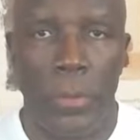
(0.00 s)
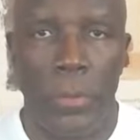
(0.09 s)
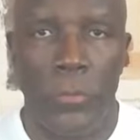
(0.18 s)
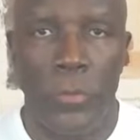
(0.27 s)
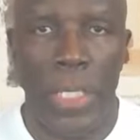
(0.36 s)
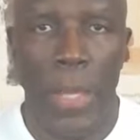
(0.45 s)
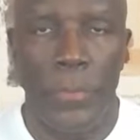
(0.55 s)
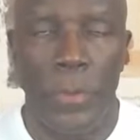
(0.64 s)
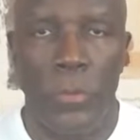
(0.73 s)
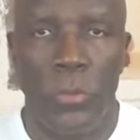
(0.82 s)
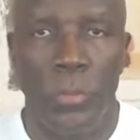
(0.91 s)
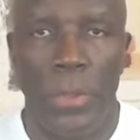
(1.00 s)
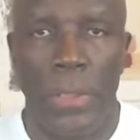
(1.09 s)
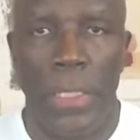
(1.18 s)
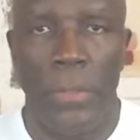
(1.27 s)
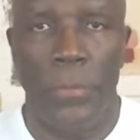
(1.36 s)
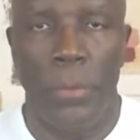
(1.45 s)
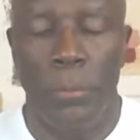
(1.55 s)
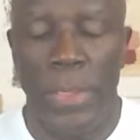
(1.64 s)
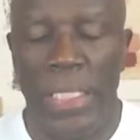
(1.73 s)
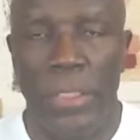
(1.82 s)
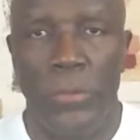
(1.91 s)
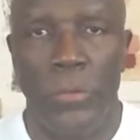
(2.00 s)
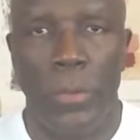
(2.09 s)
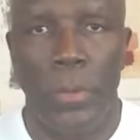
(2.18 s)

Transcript: chapter in this book has a page.